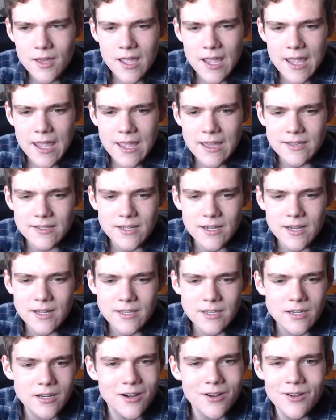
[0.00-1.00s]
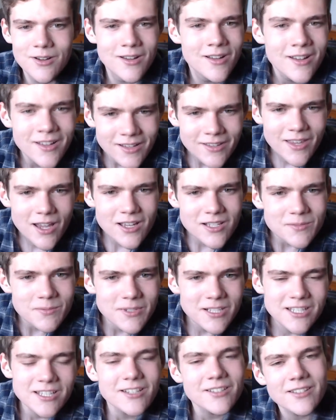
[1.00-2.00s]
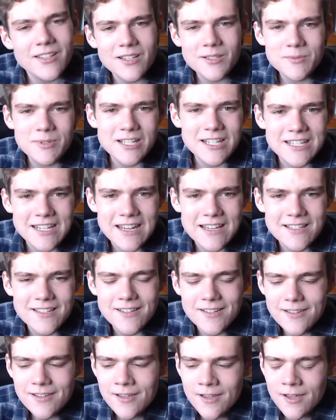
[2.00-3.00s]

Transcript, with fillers: and uh, you know that was pretty good. That was pretty tasty.